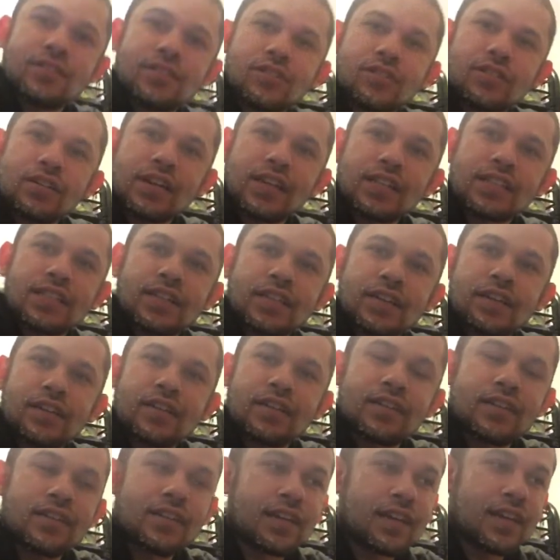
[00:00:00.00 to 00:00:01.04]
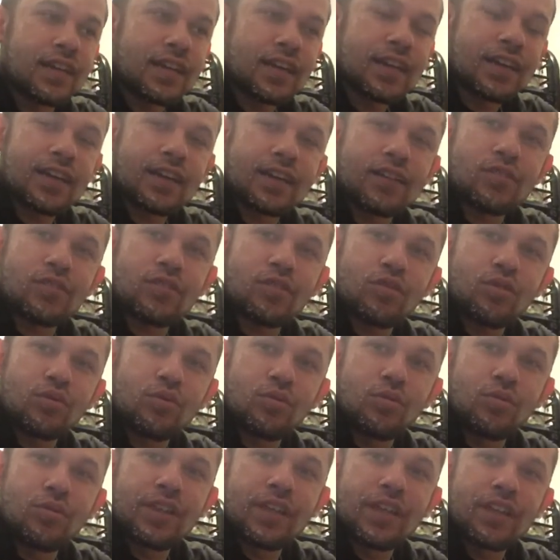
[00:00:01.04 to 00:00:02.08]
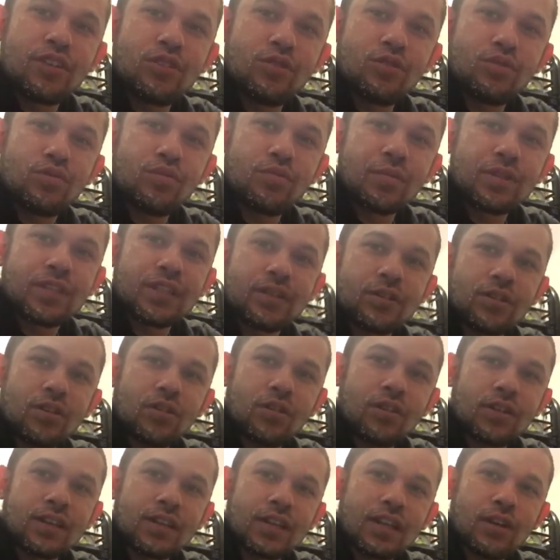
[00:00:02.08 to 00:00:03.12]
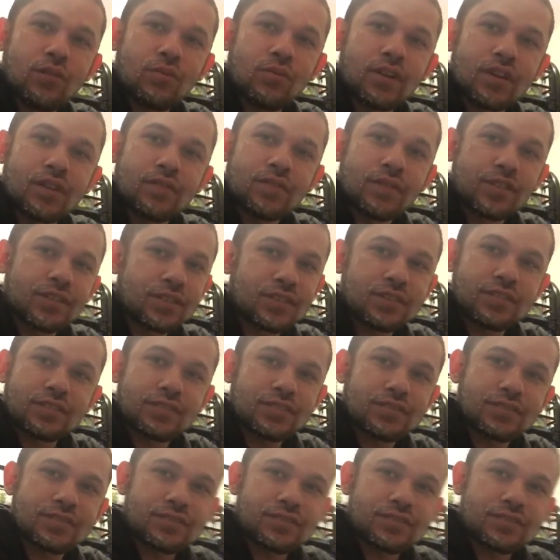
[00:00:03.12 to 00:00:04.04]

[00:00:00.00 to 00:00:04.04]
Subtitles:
or Isaiah. I don't know who they knew, but they were honking at one of us.